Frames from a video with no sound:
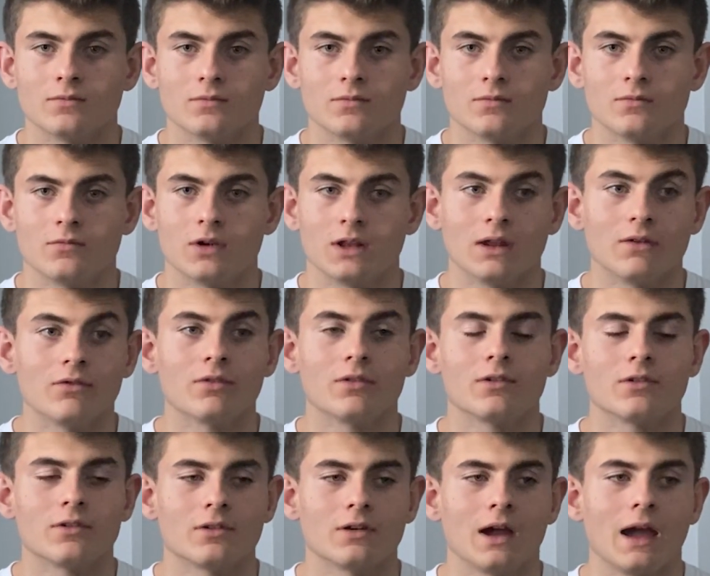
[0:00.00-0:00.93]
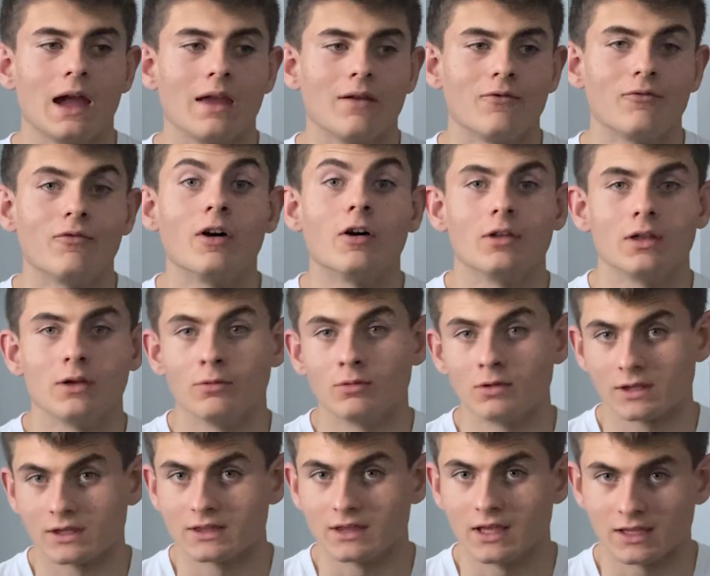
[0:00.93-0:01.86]
whenever I felt it
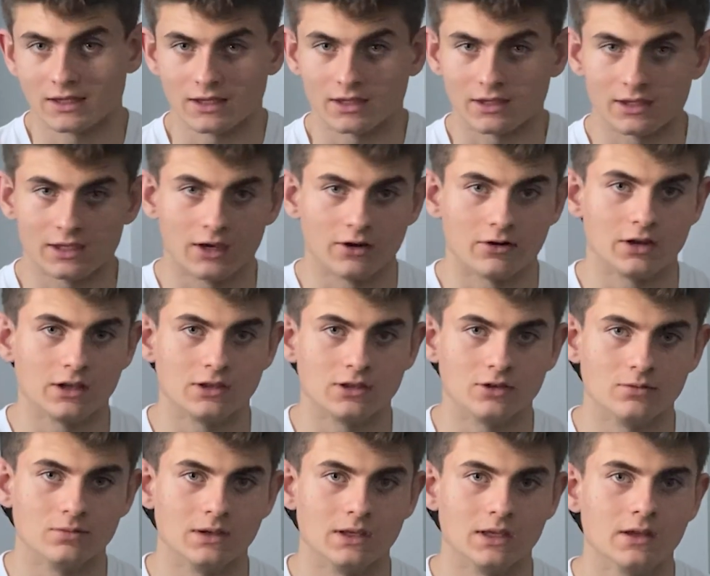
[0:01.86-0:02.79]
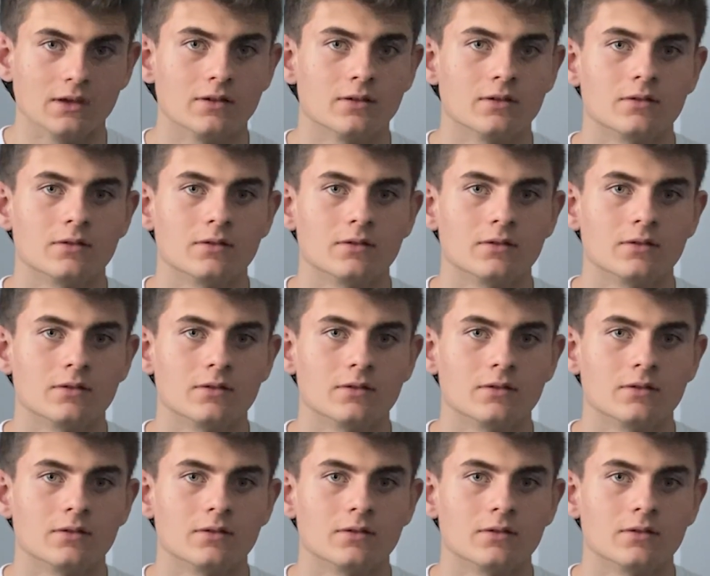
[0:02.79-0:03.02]
was necessary to be.